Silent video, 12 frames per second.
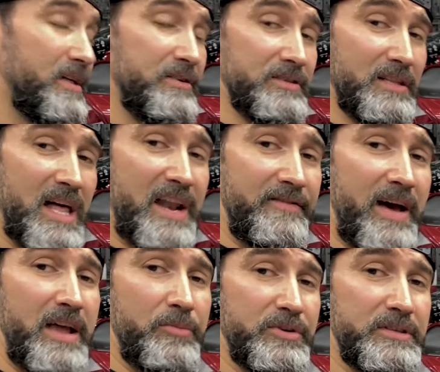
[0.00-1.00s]
There's a lot of
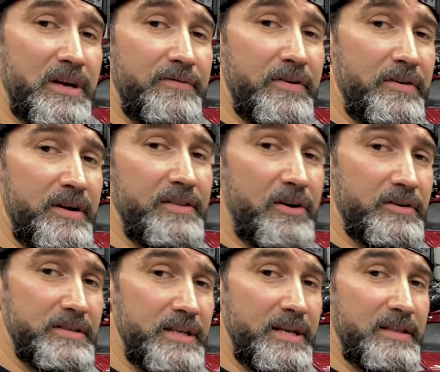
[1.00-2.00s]
valuable stuff underneath our
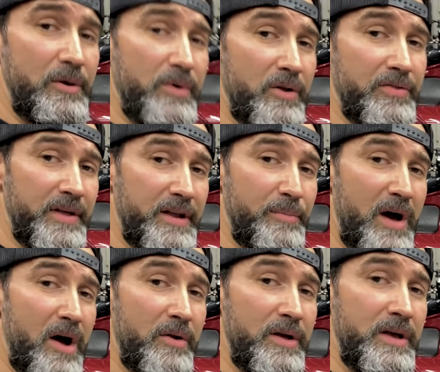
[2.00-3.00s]
seat that we don't think
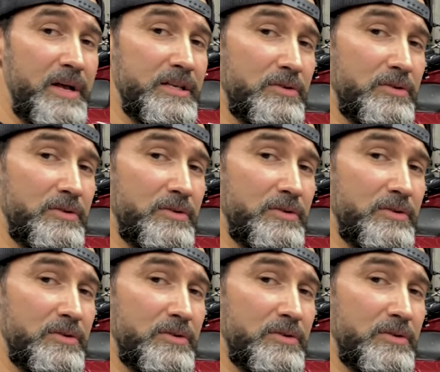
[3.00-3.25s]
about,